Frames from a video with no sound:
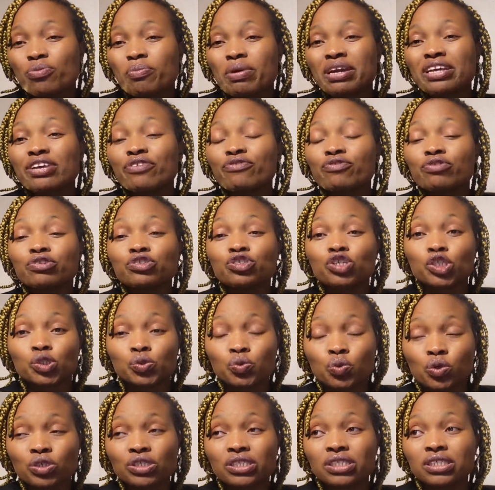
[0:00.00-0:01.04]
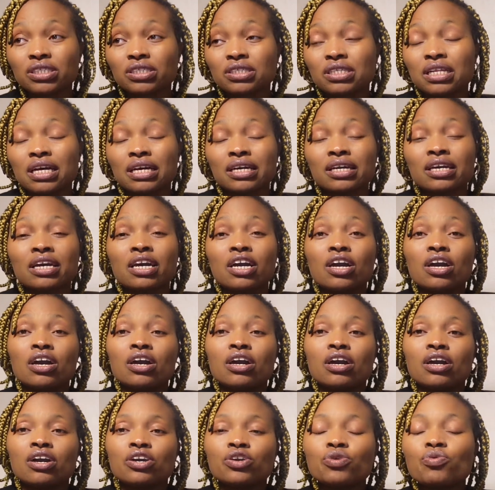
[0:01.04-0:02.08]
But if you just want it, like
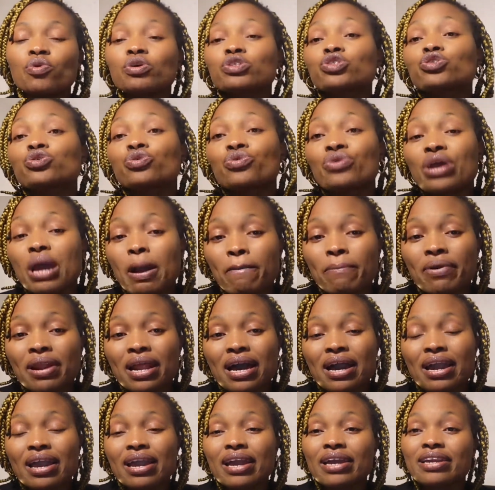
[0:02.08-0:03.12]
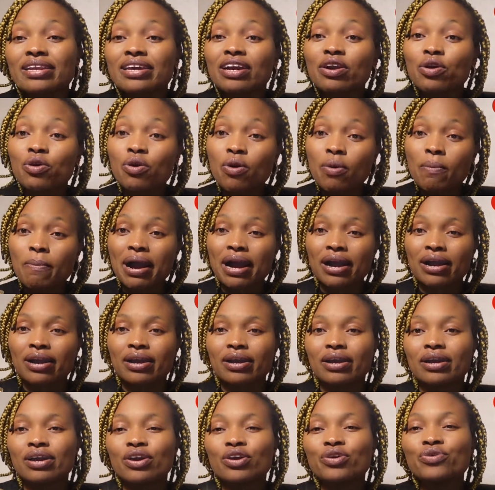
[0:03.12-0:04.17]
you want to reapply and then go back,
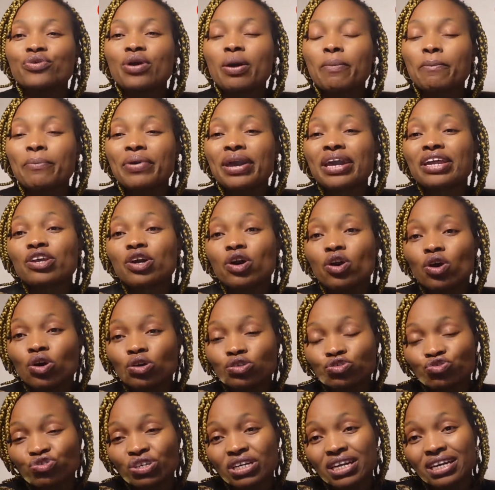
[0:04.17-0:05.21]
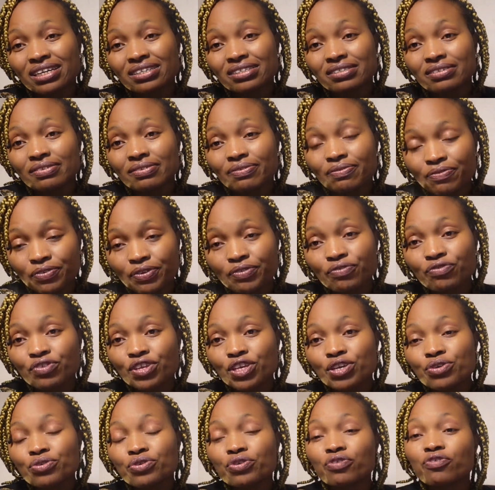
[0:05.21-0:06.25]
you are paying
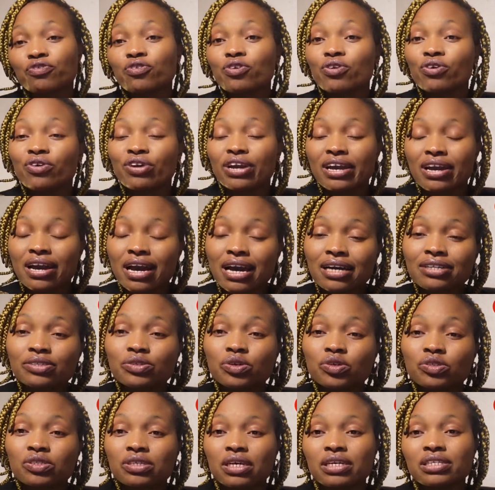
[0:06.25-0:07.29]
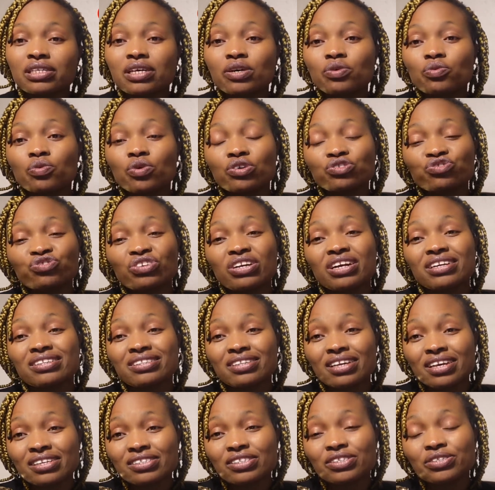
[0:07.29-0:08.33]
150 euro for adult and then
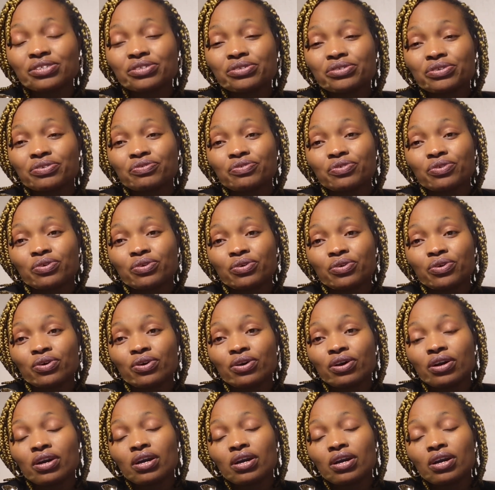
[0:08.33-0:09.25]
130 euro for